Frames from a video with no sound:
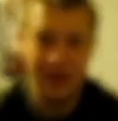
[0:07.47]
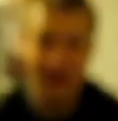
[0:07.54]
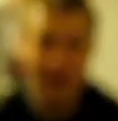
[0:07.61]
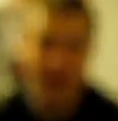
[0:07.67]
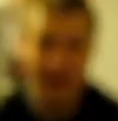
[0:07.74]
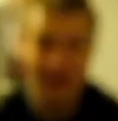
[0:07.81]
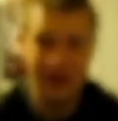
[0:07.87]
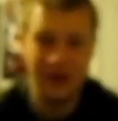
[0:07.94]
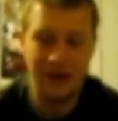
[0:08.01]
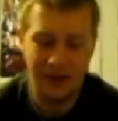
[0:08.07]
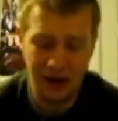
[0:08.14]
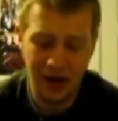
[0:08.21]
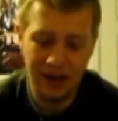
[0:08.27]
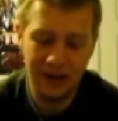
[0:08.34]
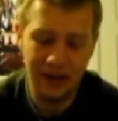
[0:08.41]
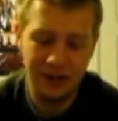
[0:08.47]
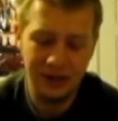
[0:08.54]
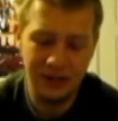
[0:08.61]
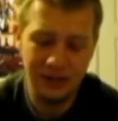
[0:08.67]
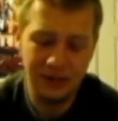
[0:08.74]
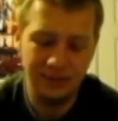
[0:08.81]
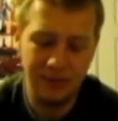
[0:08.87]
And I got
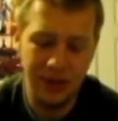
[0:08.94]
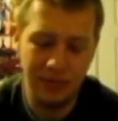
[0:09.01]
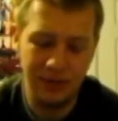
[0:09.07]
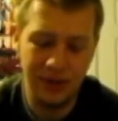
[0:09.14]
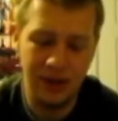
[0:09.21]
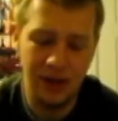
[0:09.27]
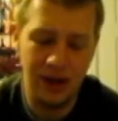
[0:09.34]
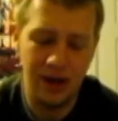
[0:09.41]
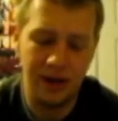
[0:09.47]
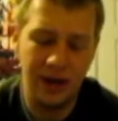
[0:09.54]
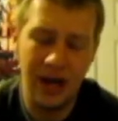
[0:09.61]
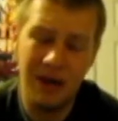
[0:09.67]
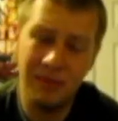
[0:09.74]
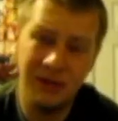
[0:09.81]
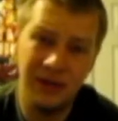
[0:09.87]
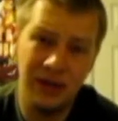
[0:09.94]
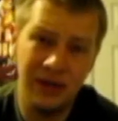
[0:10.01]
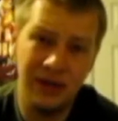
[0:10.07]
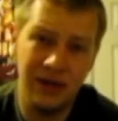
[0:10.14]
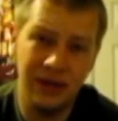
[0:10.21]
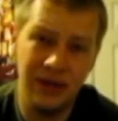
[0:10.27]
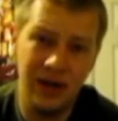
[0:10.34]
this puppy on
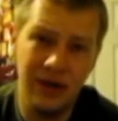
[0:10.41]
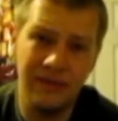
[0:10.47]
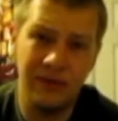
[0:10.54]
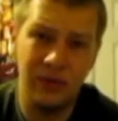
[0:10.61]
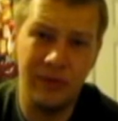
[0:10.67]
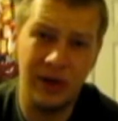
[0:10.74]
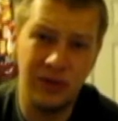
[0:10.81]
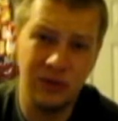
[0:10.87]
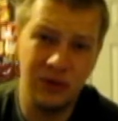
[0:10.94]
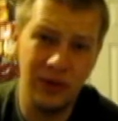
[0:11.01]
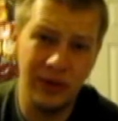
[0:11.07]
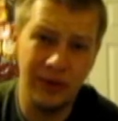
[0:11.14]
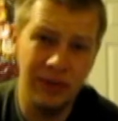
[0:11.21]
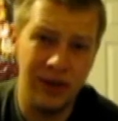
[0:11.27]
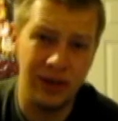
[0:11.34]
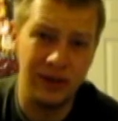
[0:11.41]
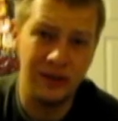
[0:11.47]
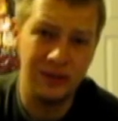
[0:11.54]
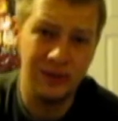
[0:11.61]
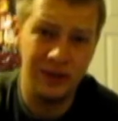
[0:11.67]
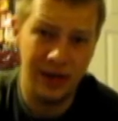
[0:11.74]
Amazon.com for about 20 bucks,